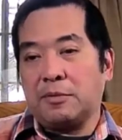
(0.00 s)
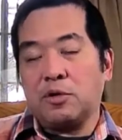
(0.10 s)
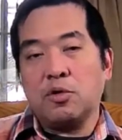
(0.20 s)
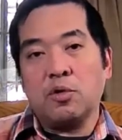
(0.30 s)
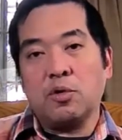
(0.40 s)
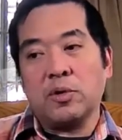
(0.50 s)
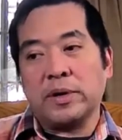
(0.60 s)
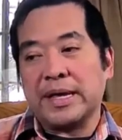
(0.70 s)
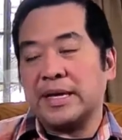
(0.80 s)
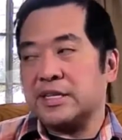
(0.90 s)
who
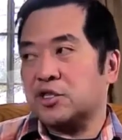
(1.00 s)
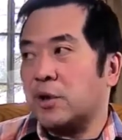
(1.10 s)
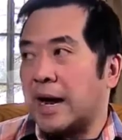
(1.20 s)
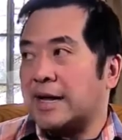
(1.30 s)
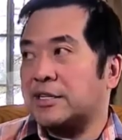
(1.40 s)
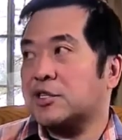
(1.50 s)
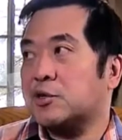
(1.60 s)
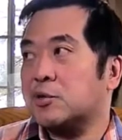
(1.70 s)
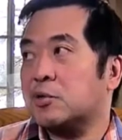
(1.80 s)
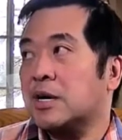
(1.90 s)
is trying
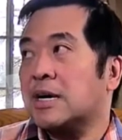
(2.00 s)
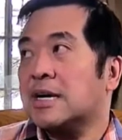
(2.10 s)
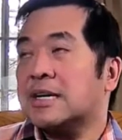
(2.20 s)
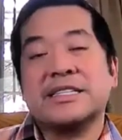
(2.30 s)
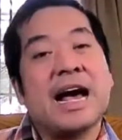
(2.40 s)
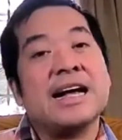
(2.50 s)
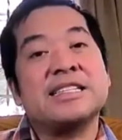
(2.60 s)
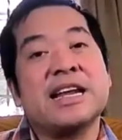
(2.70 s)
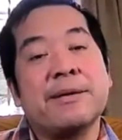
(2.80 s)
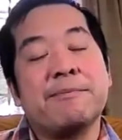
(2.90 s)
to
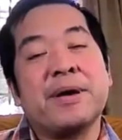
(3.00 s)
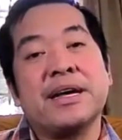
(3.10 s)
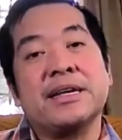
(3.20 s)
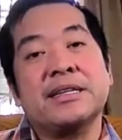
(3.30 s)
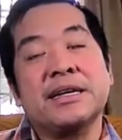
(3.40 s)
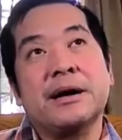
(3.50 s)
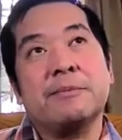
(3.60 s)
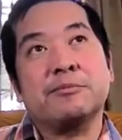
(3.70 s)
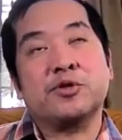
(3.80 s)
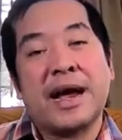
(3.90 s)
sidestep and
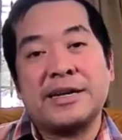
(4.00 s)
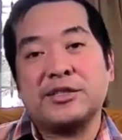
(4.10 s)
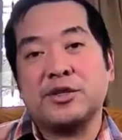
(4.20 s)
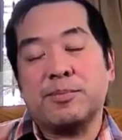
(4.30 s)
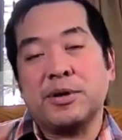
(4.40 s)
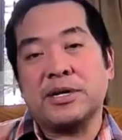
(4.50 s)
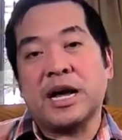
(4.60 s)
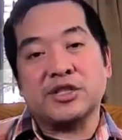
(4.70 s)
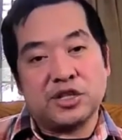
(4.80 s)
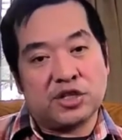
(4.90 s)
trying to put
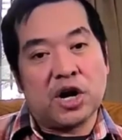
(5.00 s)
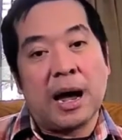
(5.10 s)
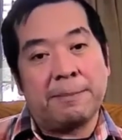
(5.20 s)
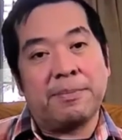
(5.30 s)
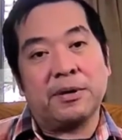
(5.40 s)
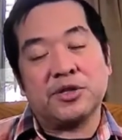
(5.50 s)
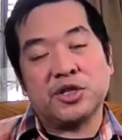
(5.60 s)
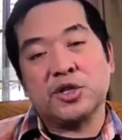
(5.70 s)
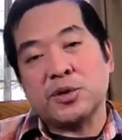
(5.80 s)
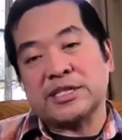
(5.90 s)
a stop
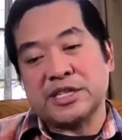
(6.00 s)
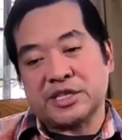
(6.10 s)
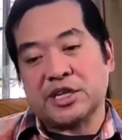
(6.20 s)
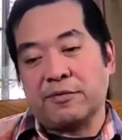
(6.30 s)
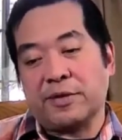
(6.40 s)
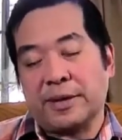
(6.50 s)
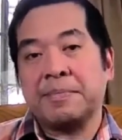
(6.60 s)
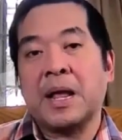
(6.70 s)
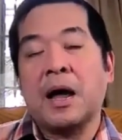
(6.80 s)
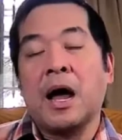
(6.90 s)
to his discovery.
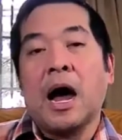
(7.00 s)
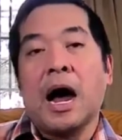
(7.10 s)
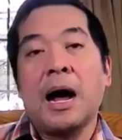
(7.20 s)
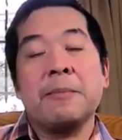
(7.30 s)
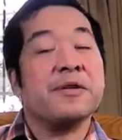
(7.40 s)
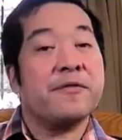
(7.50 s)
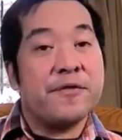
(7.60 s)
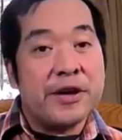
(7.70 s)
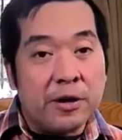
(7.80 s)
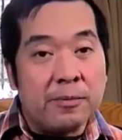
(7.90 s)
The
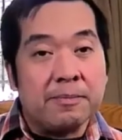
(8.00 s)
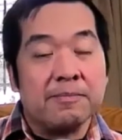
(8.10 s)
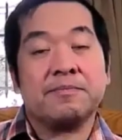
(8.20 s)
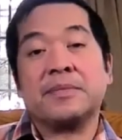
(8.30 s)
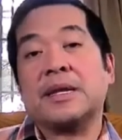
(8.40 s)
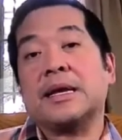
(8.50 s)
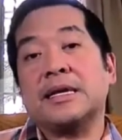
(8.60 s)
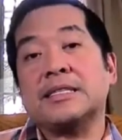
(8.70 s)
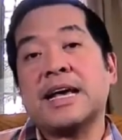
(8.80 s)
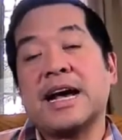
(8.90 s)
film
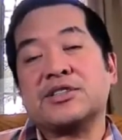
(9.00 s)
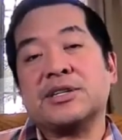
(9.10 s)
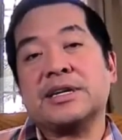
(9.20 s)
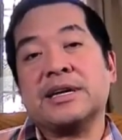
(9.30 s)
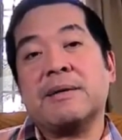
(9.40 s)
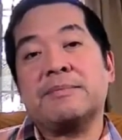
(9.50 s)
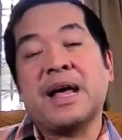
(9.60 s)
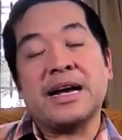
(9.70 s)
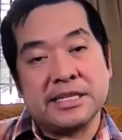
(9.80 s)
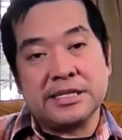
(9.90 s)
is actually
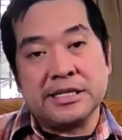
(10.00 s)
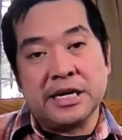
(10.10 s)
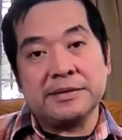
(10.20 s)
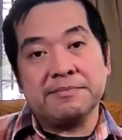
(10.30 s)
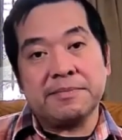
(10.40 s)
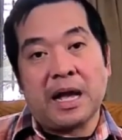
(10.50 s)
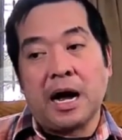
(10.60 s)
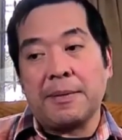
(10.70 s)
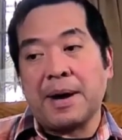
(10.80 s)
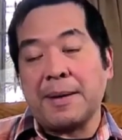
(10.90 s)
nicely done.
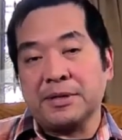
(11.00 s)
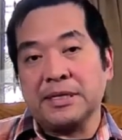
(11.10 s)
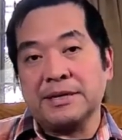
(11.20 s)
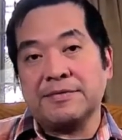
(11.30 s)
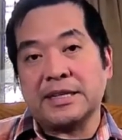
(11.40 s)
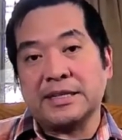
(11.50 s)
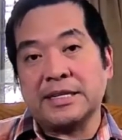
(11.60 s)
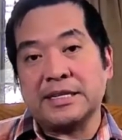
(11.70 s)
I believe that the